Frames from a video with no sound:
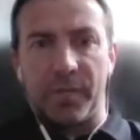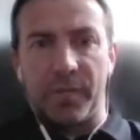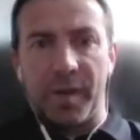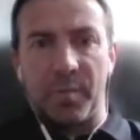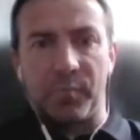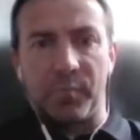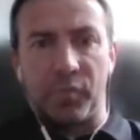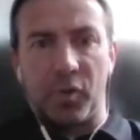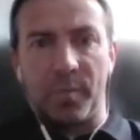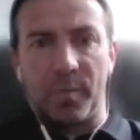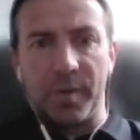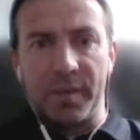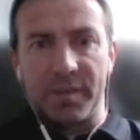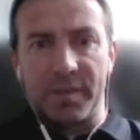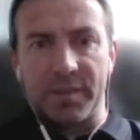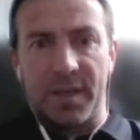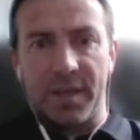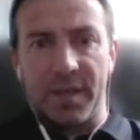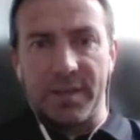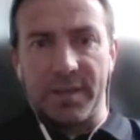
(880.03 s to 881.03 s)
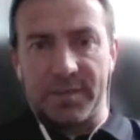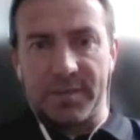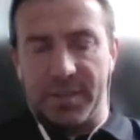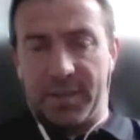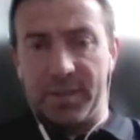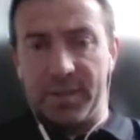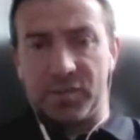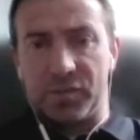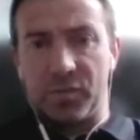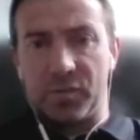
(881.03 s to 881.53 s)
for their property size
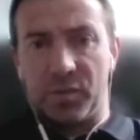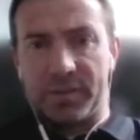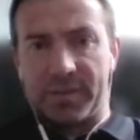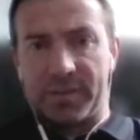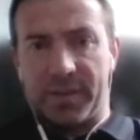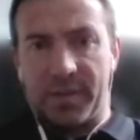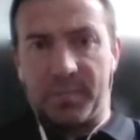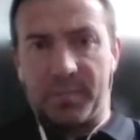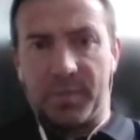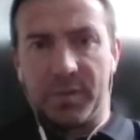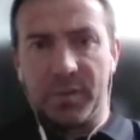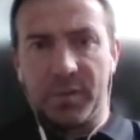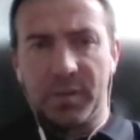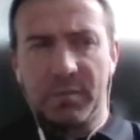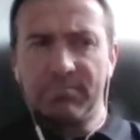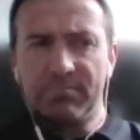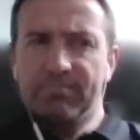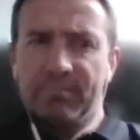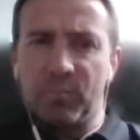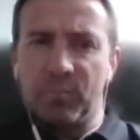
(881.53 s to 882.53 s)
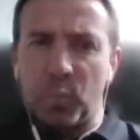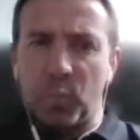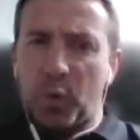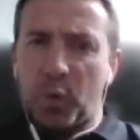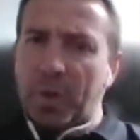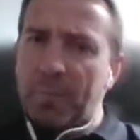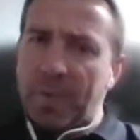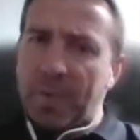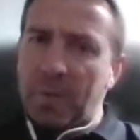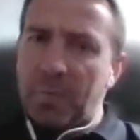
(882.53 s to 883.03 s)
and install type,
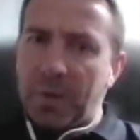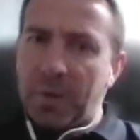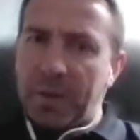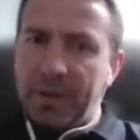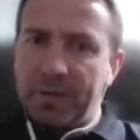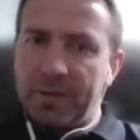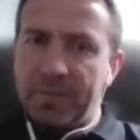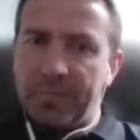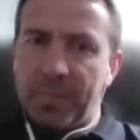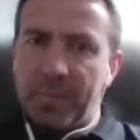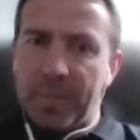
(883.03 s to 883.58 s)
what it might be.